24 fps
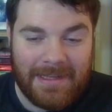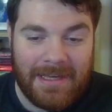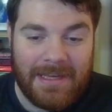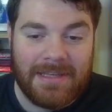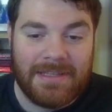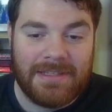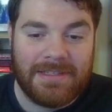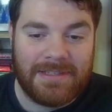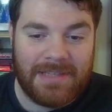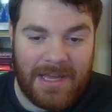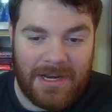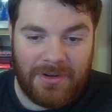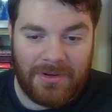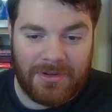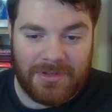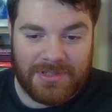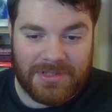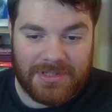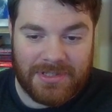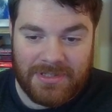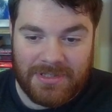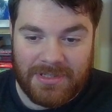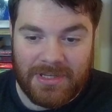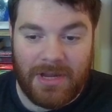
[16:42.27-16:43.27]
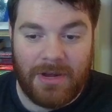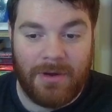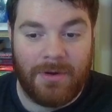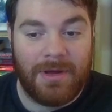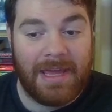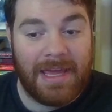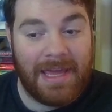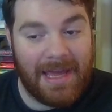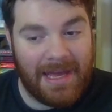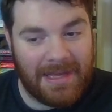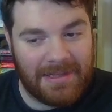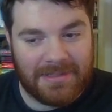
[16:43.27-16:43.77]
Xenos. So
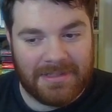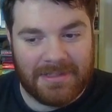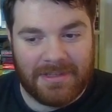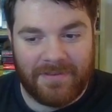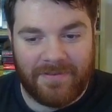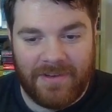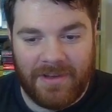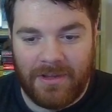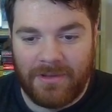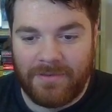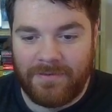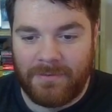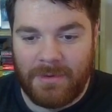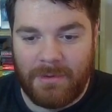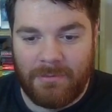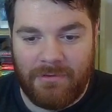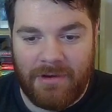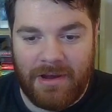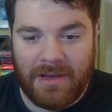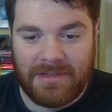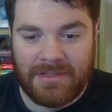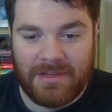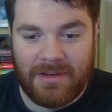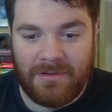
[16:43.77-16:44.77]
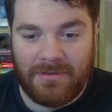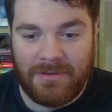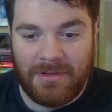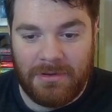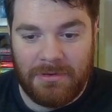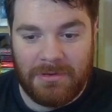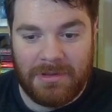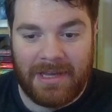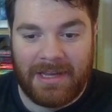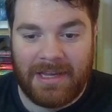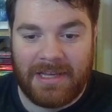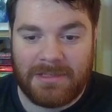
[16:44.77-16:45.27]
he enters the field from the break zone. You
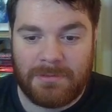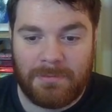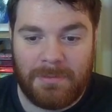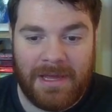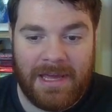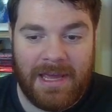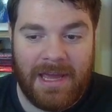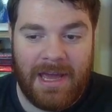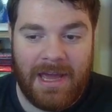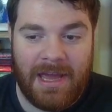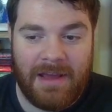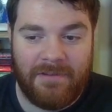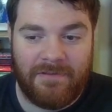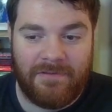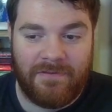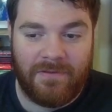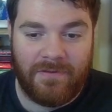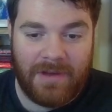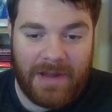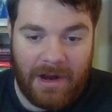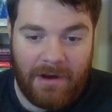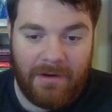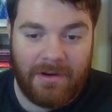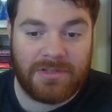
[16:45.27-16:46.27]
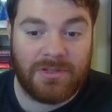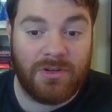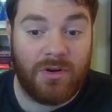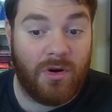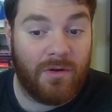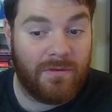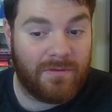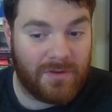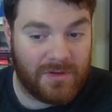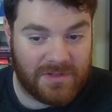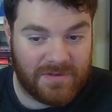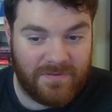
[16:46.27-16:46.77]
then get to play a character
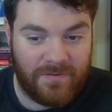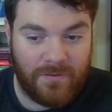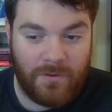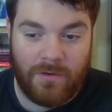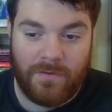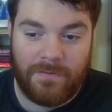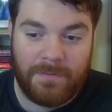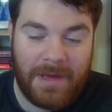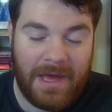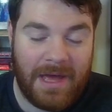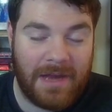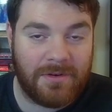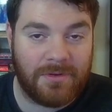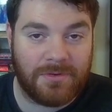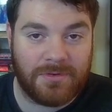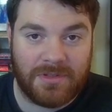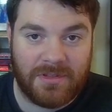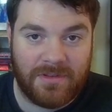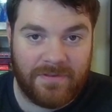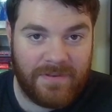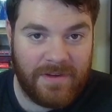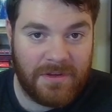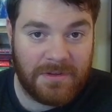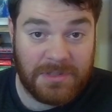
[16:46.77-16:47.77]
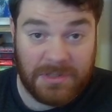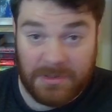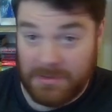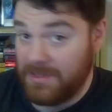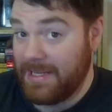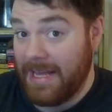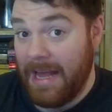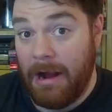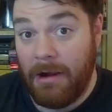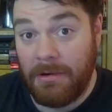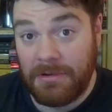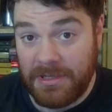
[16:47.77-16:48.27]
of cost 4 from your hand onto the field. So it's a
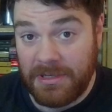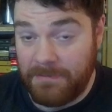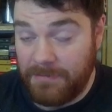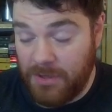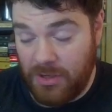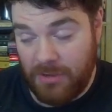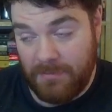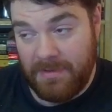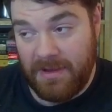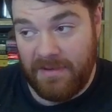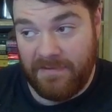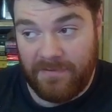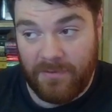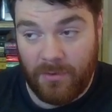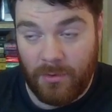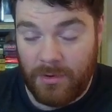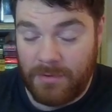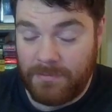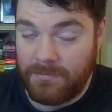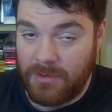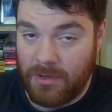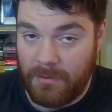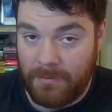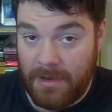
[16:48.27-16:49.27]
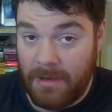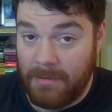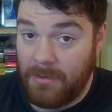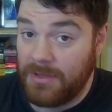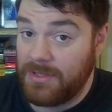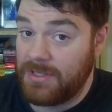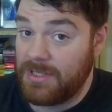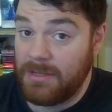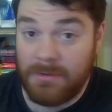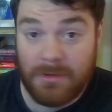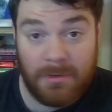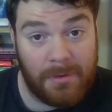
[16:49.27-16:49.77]
character, could be a forward, could be a
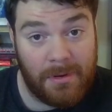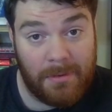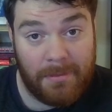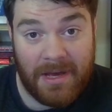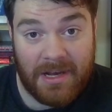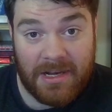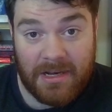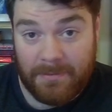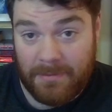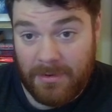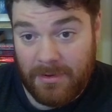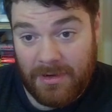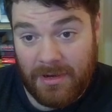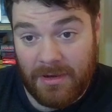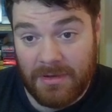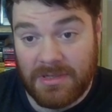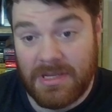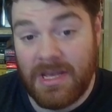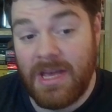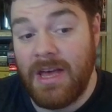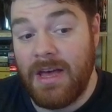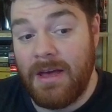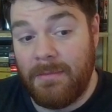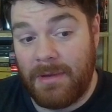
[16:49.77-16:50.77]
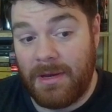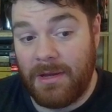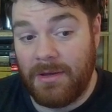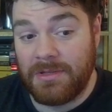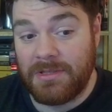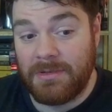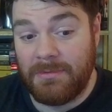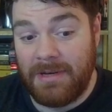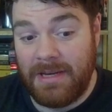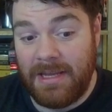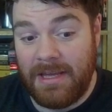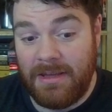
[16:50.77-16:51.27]
monster, could be a backup, who knows. But
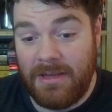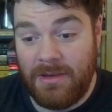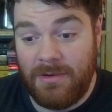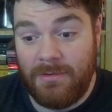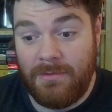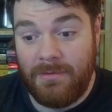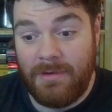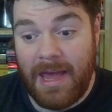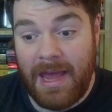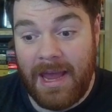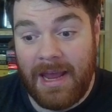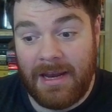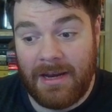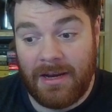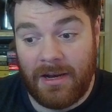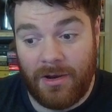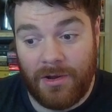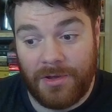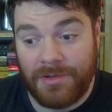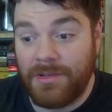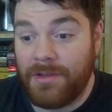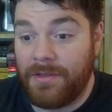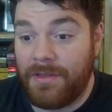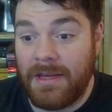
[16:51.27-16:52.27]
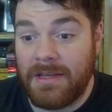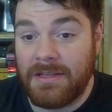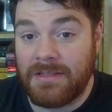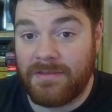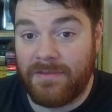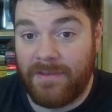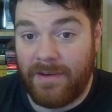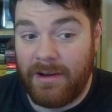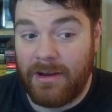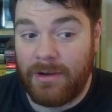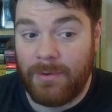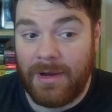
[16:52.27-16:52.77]
ultimately you gain a lot of things
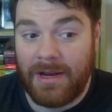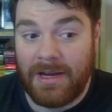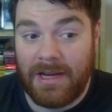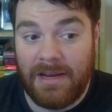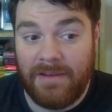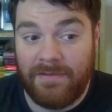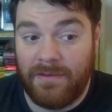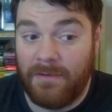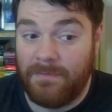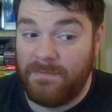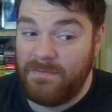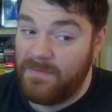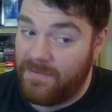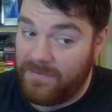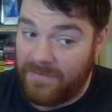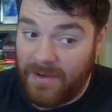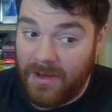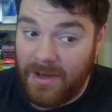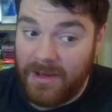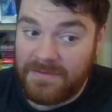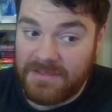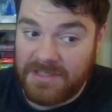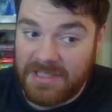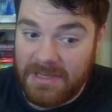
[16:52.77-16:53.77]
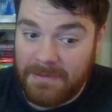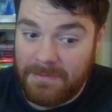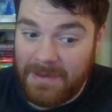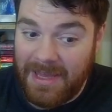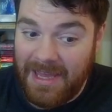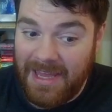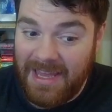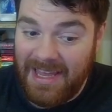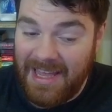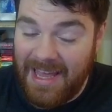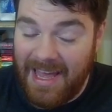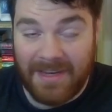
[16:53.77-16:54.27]
very quickly for 5
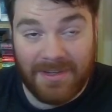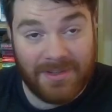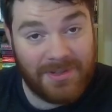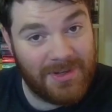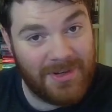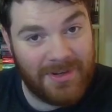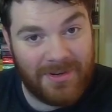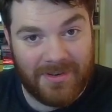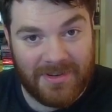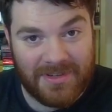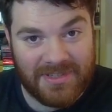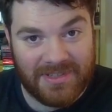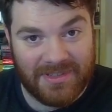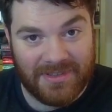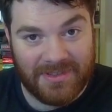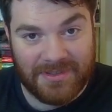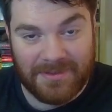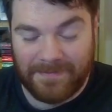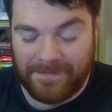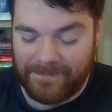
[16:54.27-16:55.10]
CP and 2 crystals.